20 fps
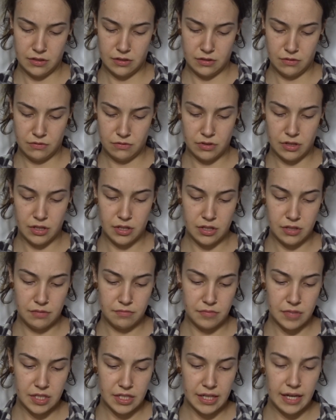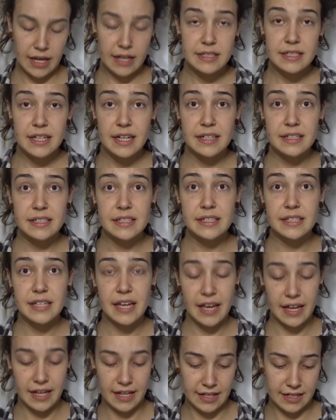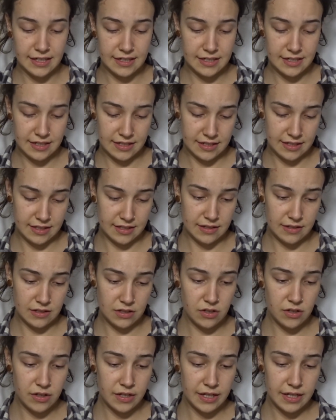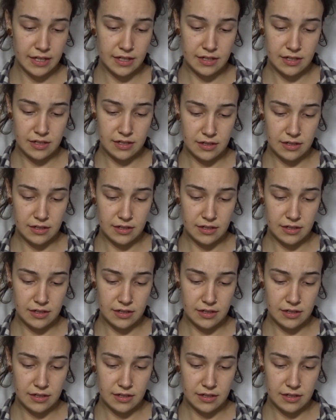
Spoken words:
Want them to get entertained inside.